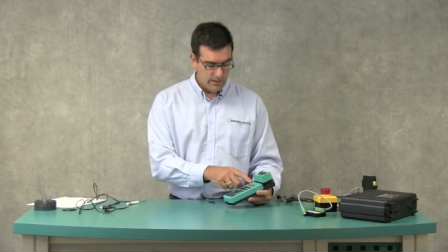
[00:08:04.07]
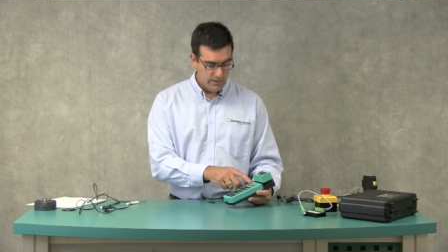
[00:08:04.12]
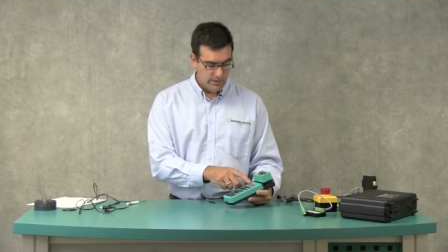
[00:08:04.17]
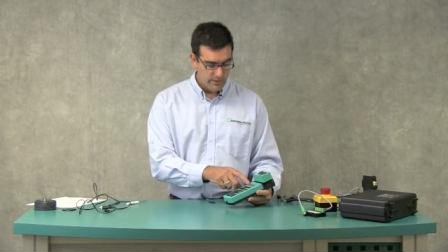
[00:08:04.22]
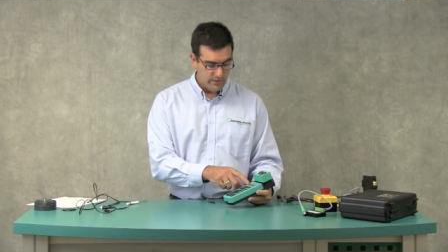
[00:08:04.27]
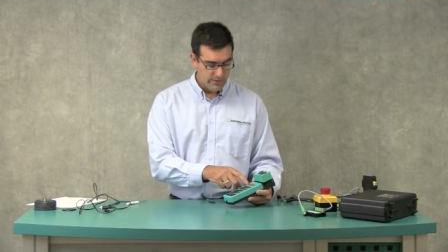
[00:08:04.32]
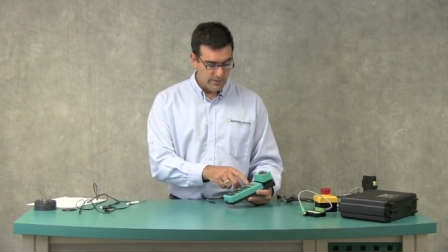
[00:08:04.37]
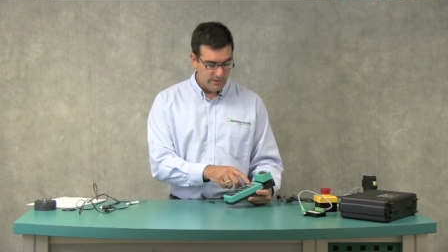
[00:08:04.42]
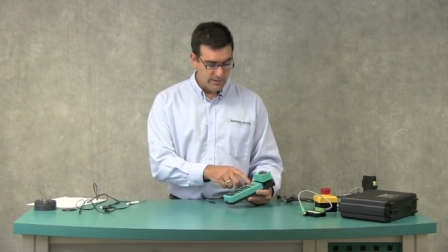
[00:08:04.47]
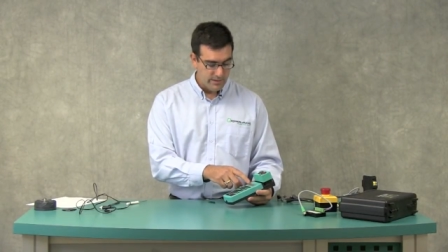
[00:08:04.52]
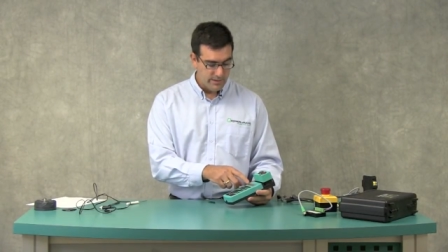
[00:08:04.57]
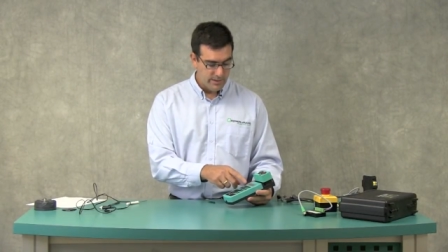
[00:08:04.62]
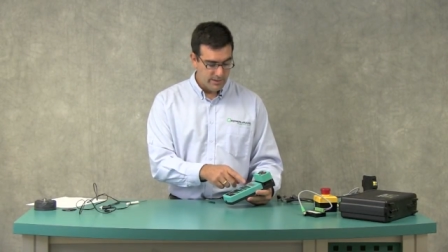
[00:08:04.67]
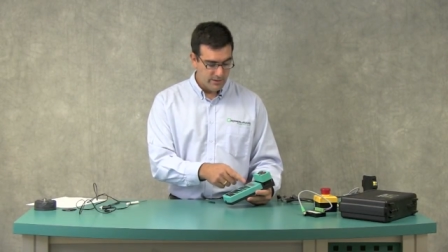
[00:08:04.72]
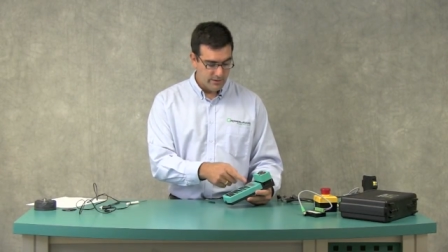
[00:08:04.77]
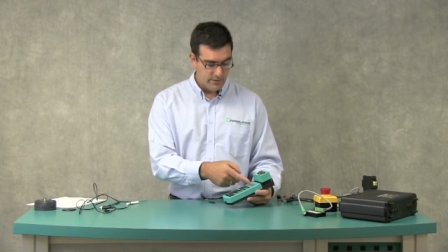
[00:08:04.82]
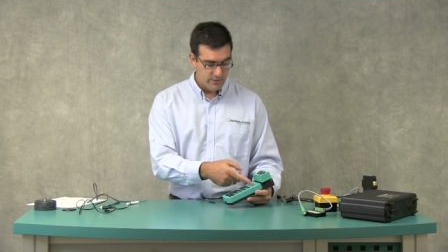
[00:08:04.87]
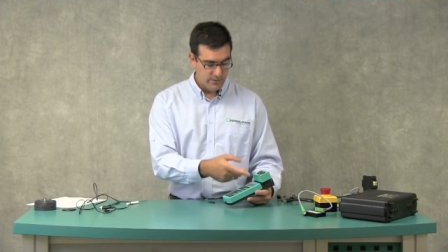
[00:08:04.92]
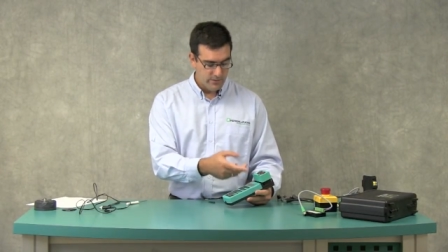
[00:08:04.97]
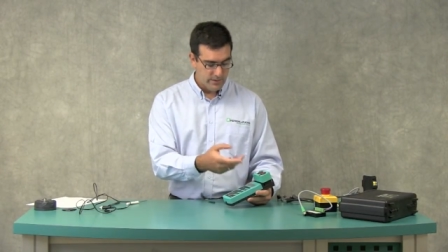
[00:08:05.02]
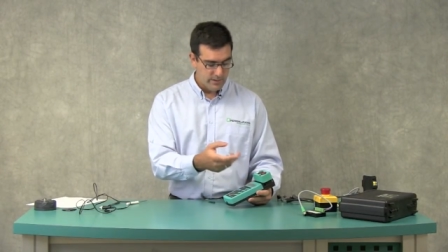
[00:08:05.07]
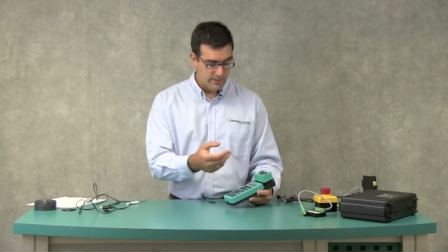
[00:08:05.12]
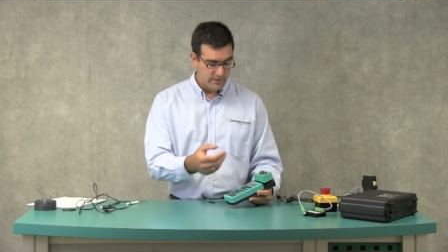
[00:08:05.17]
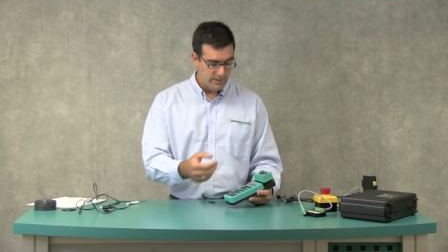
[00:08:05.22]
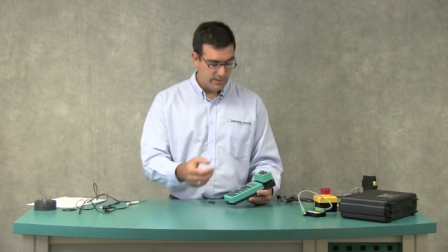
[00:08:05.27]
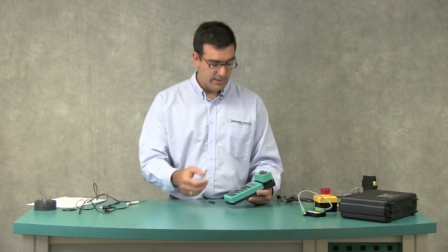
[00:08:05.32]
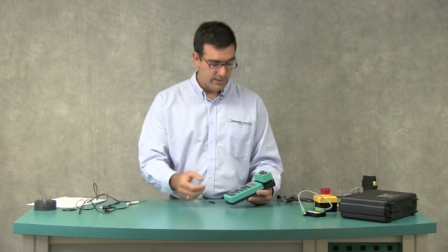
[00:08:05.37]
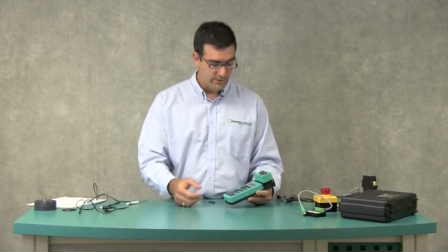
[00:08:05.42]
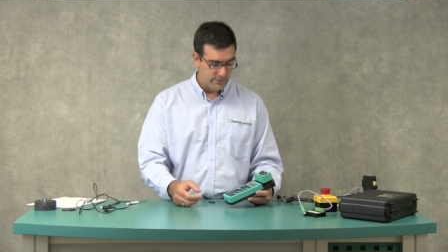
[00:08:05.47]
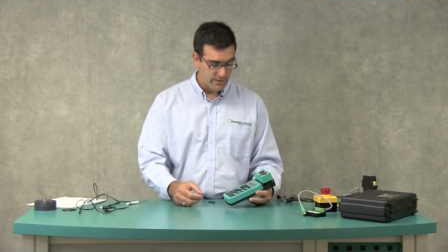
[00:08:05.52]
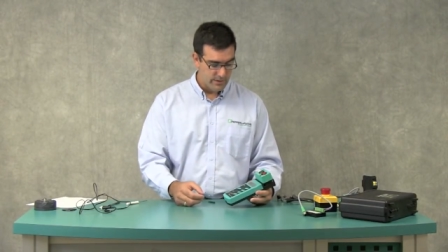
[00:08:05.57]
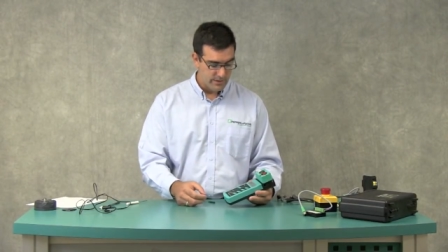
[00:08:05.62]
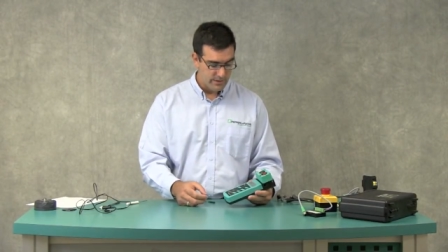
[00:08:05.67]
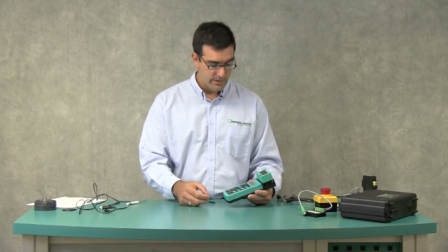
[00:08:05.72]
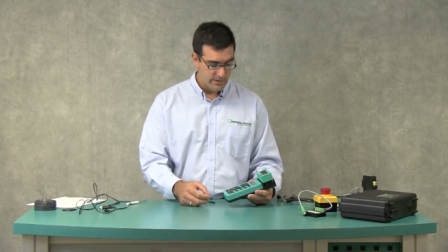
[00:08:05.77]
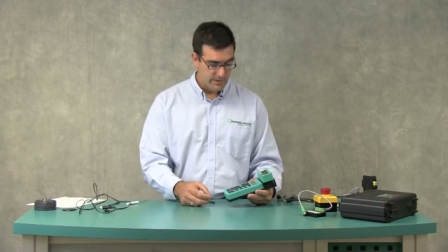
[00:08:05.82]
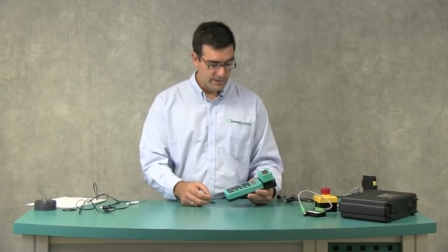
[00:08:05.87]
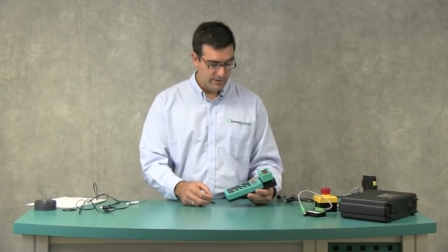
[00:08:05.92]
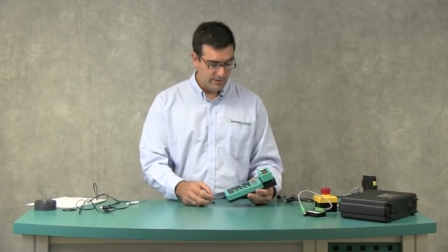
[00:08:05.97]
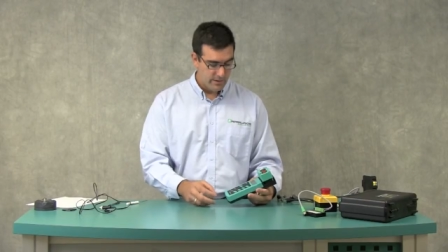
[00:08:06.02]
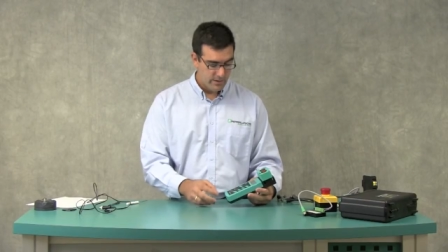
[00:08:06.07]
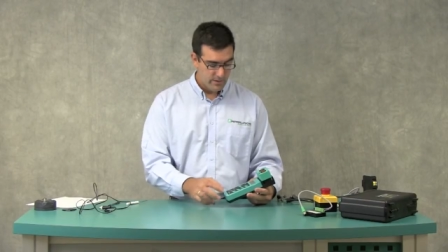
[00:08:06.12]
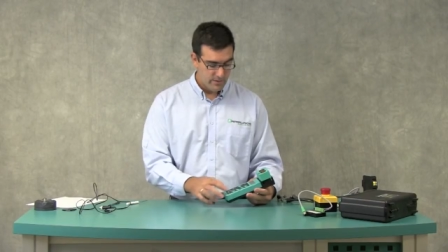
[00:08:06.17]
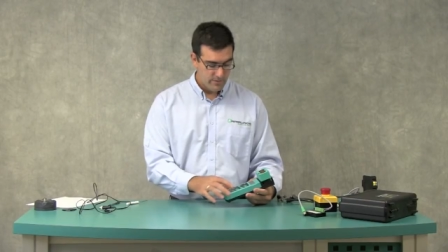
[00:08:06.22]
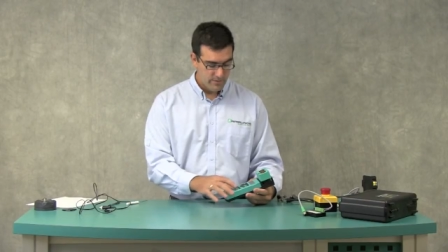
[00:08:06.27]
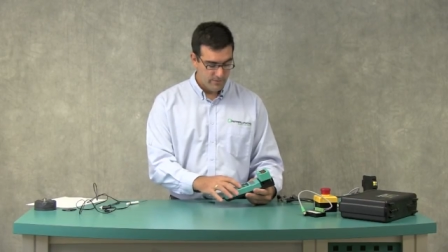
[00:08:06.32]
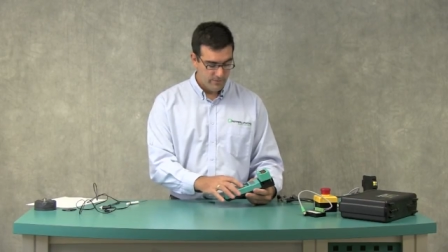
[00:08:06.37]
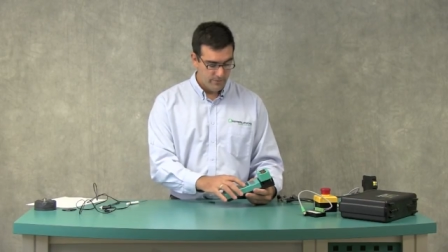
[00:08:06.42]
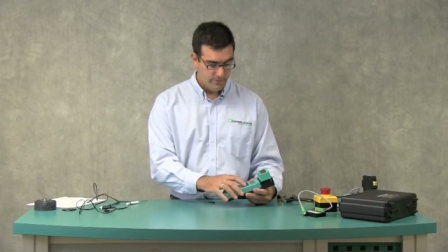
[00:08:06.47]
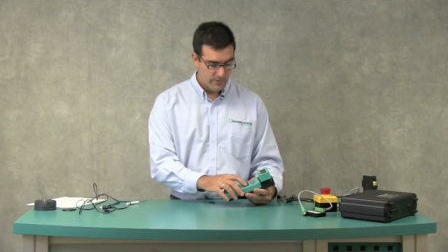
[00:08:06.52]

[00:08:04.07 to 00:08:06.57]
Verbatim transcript: It'll then tell you that it's address 0,